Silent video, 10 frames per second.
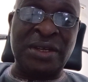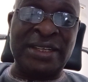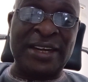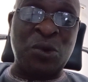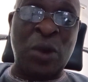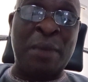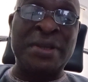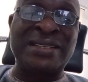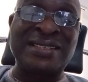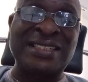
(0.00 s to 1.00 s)
The
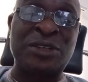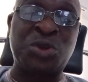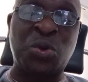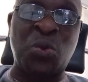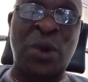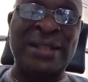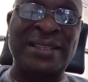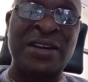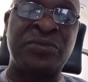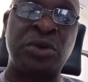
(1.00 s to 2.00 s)
requirement is Section
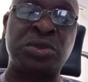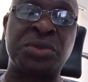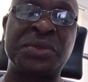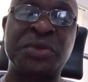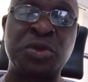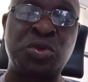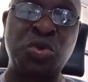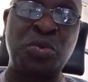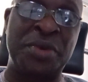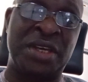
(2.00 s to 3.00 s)
134, Subsection
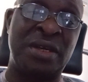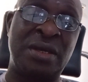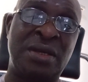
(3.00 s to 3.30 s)
2B,